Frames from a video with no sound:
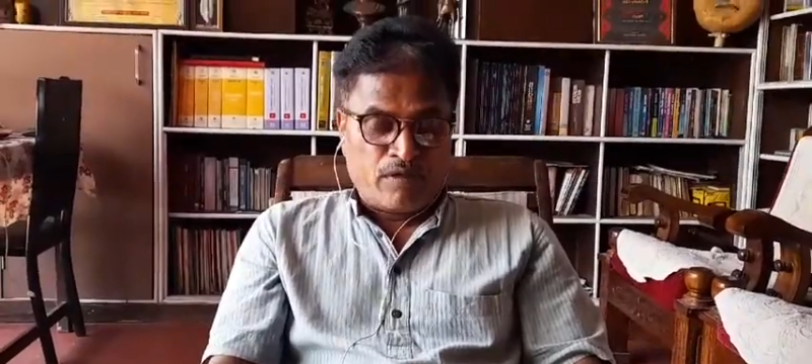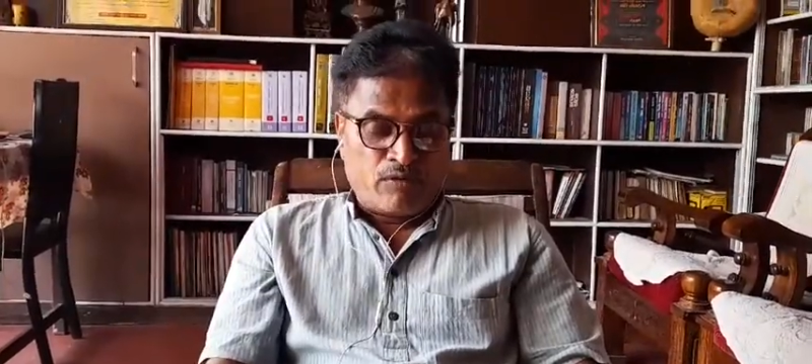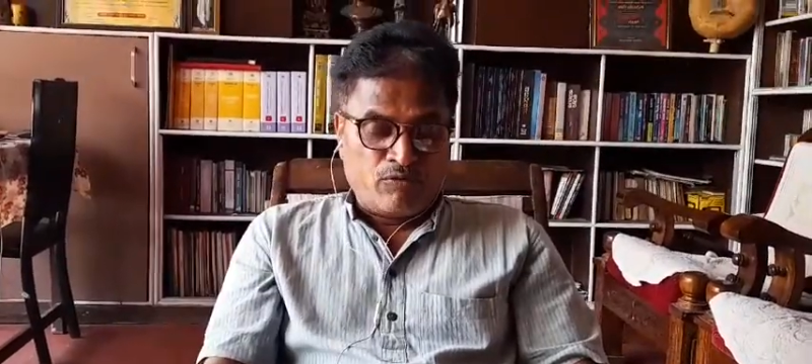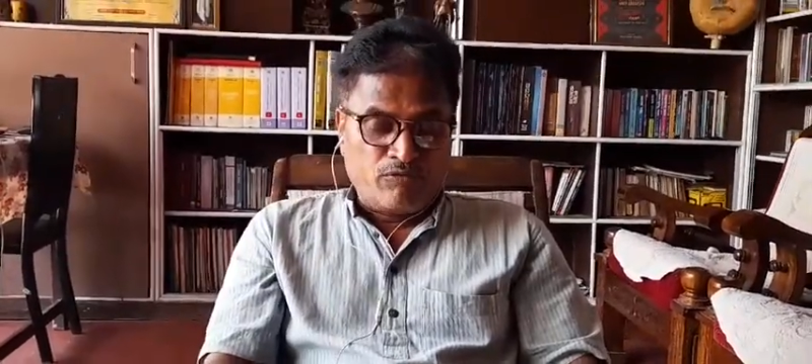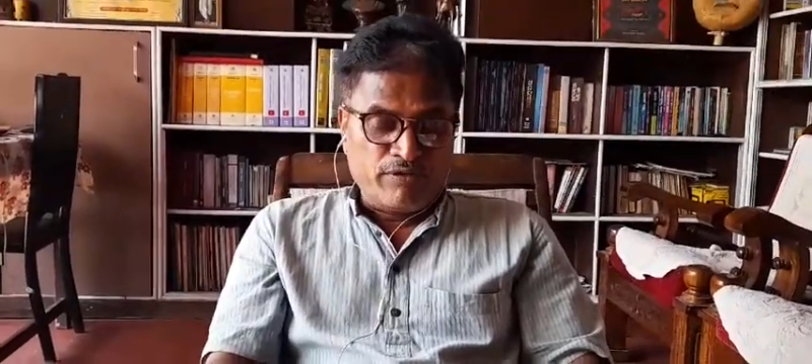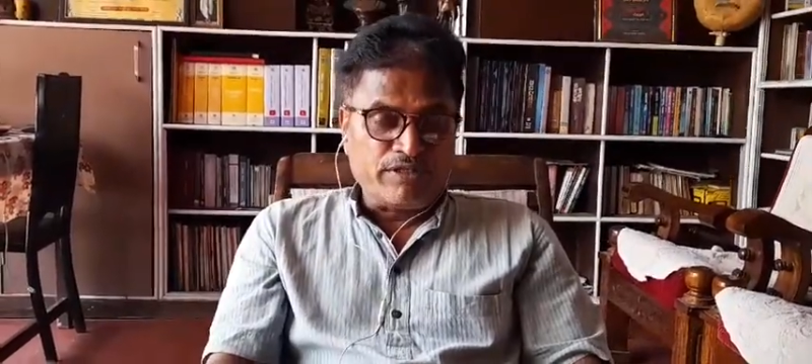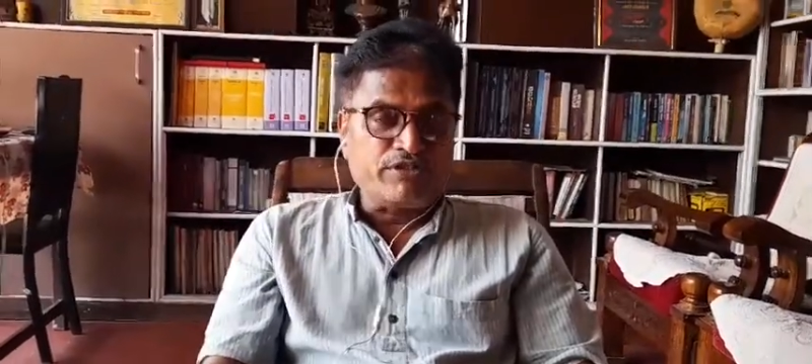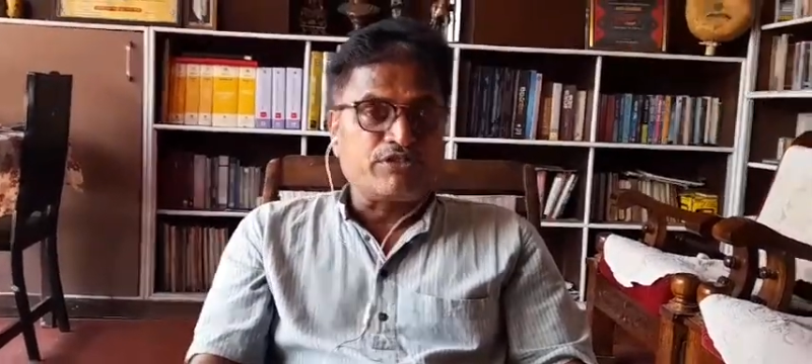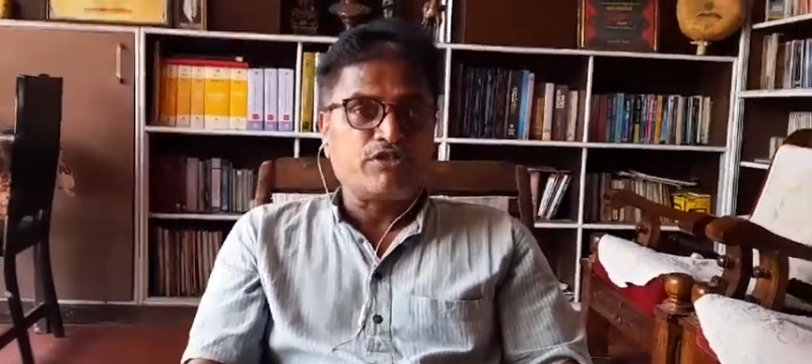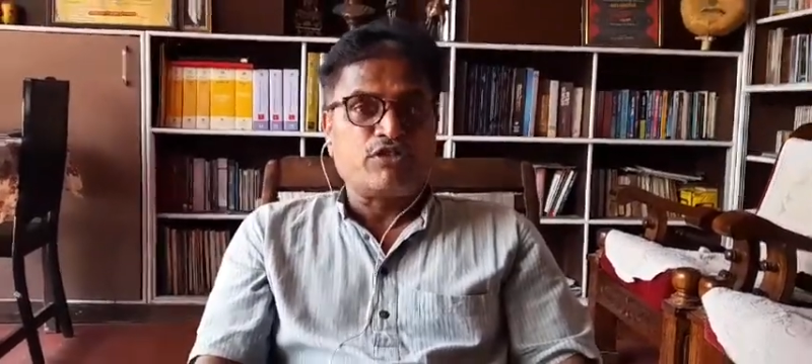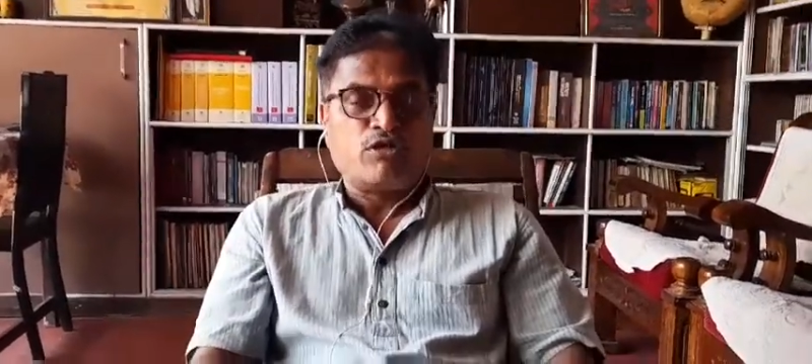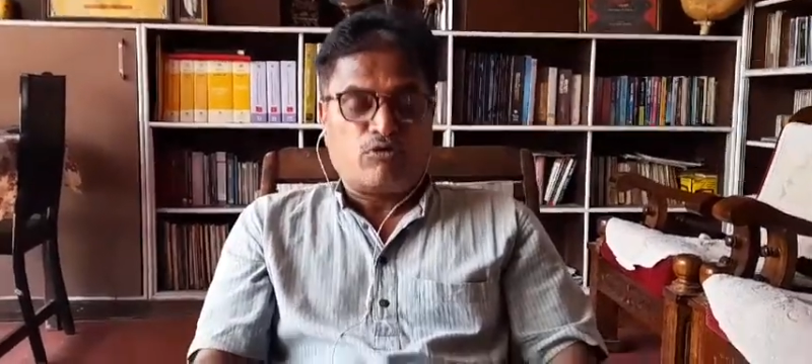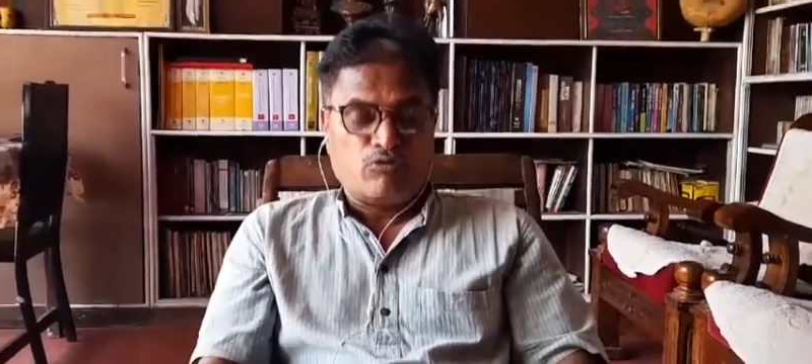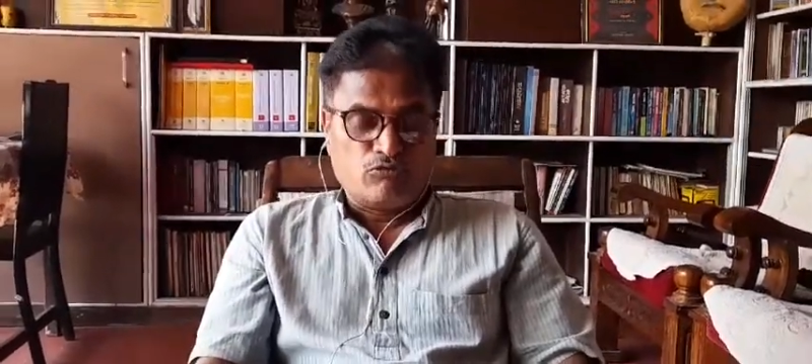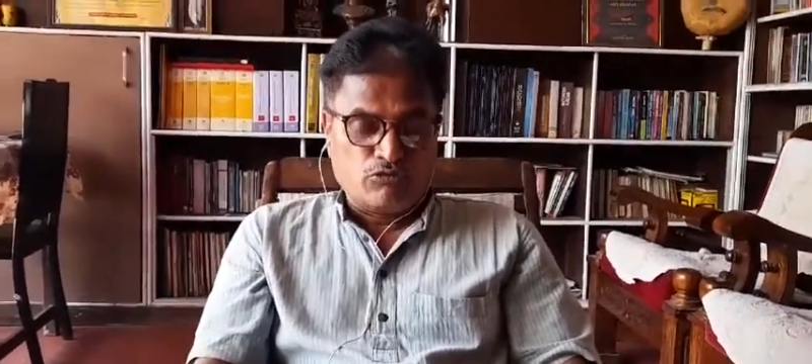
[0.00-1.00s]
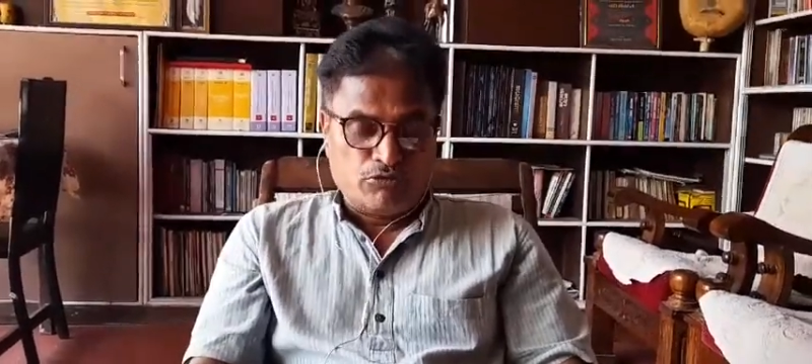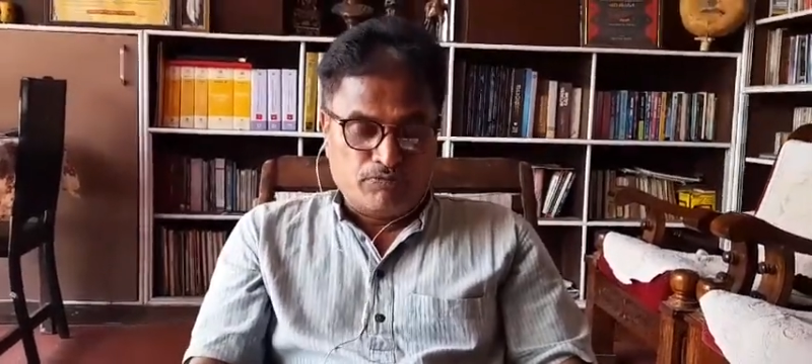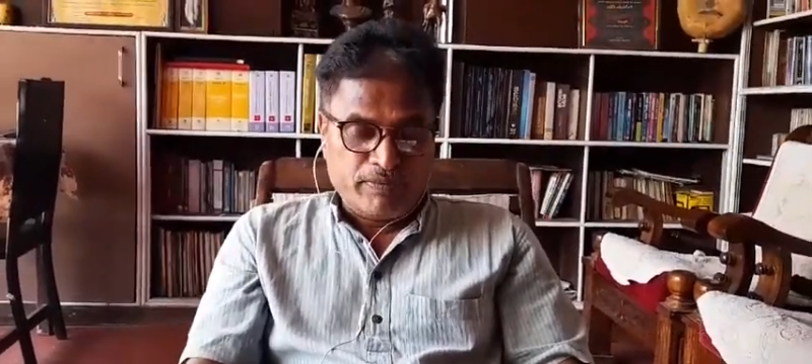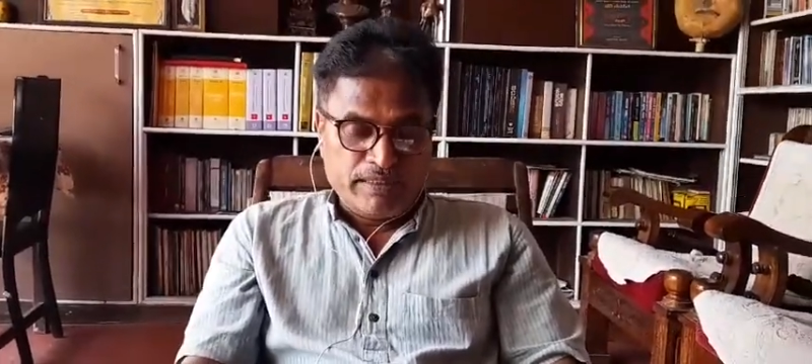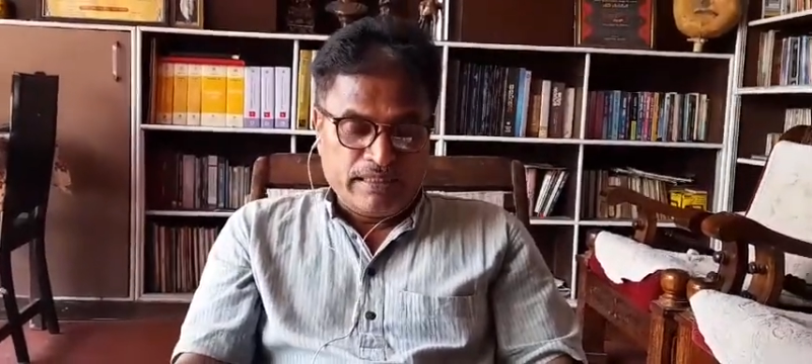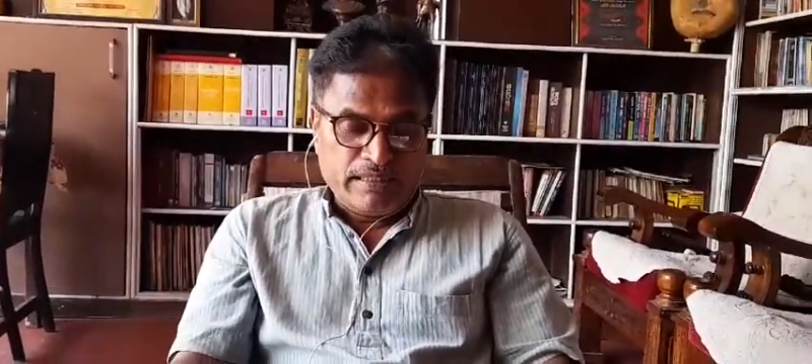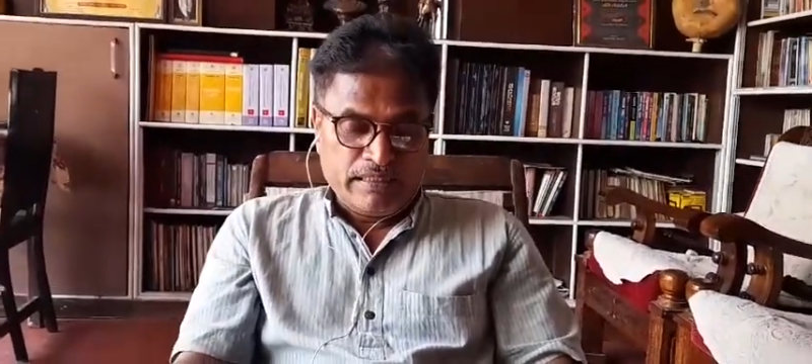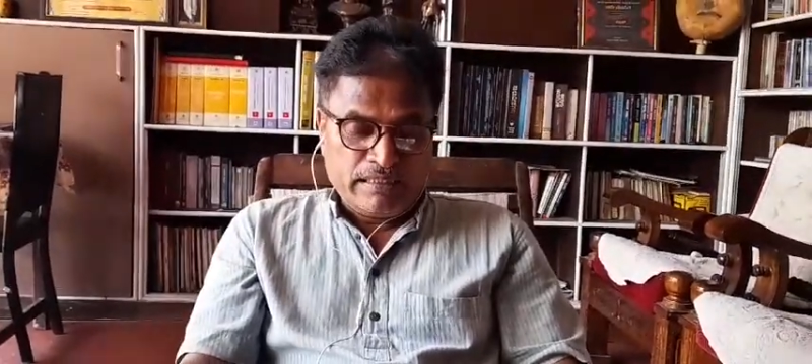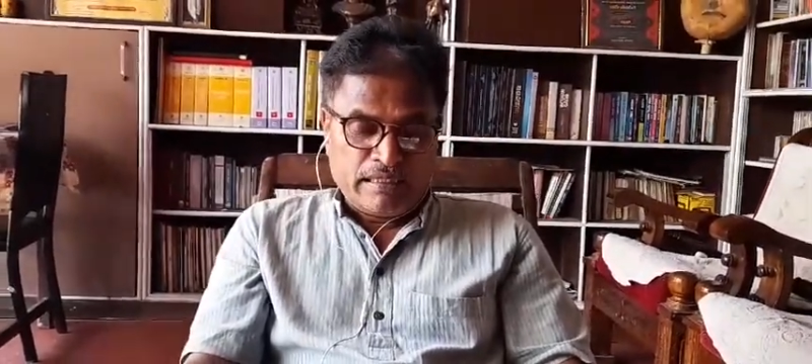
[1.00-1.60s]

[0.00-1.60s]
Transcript: which would be